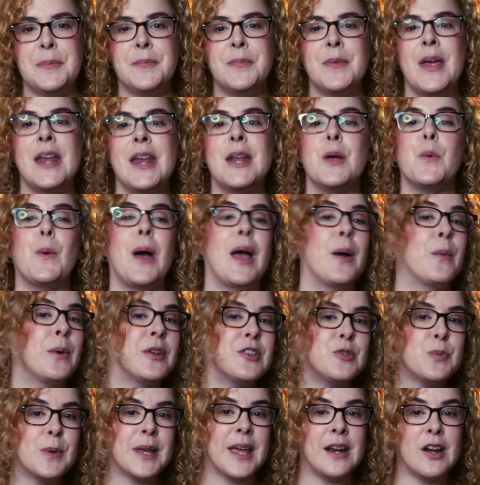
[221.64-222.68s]
Anyway,
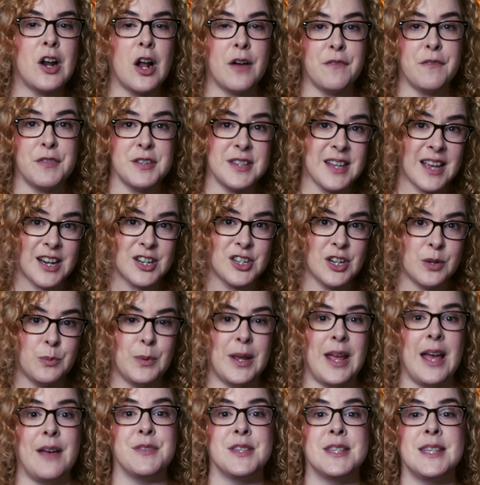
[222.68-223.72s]
once we get an office action, we
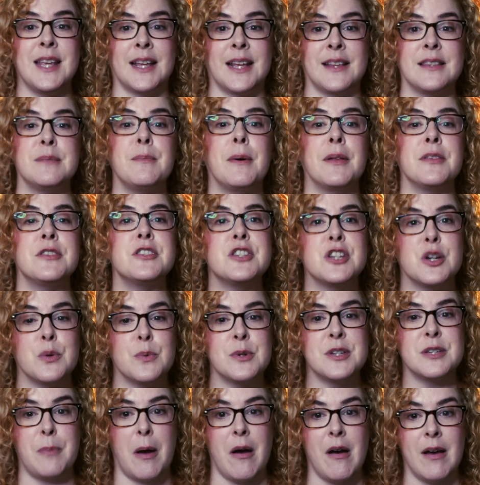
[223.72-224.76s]
have 6 months to
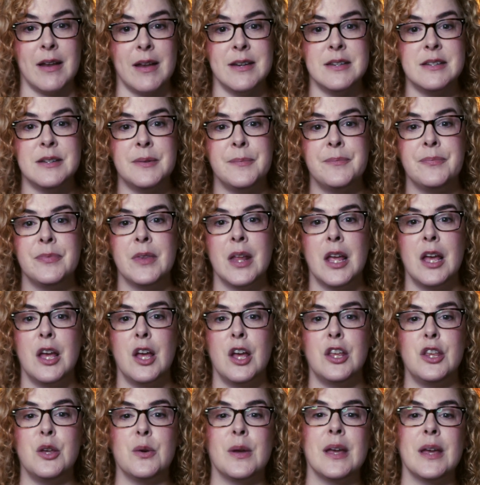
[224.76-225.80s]
respond.
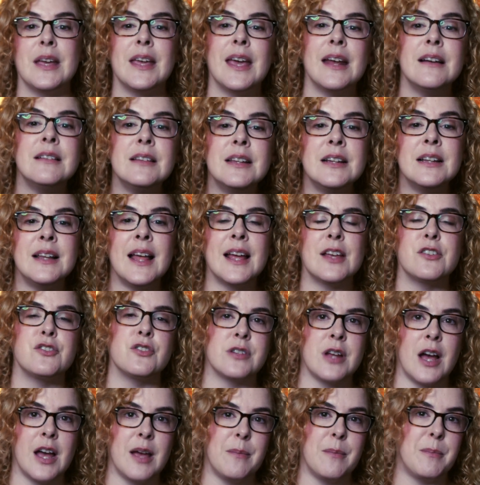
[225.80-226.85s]
You can get a little extra
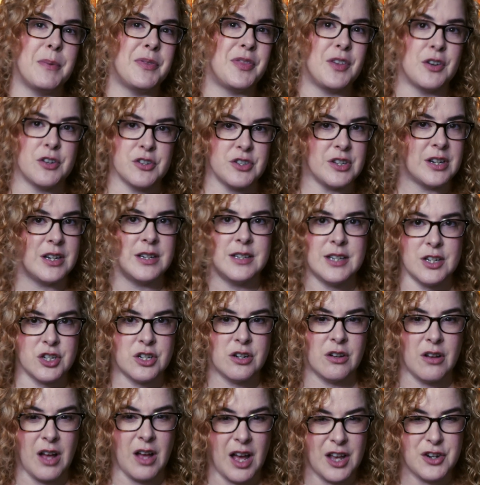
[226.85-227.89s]
time, but there's an
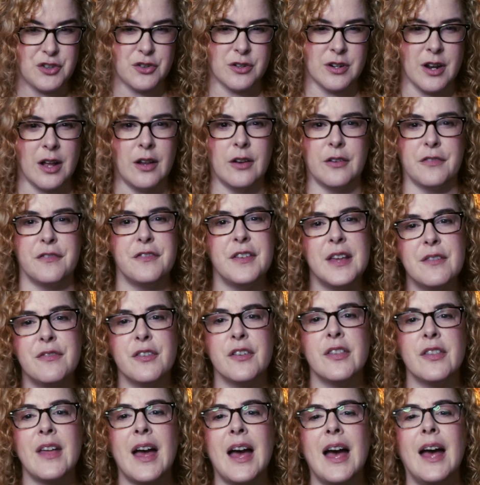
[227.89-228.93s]
additional $100 fee
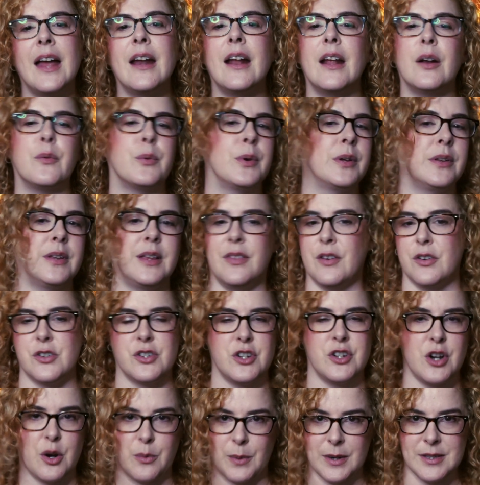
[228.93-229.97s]
for that, and really
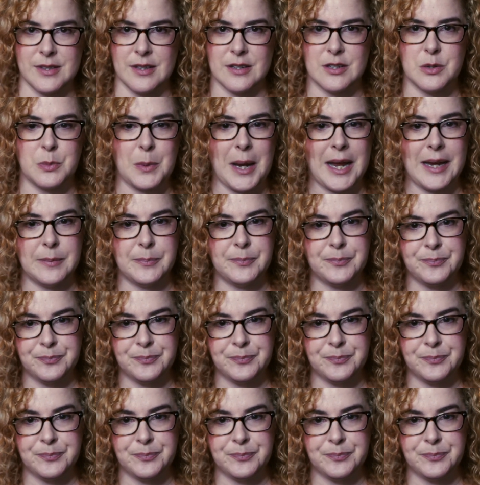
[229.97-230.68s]
there's no reason to wait.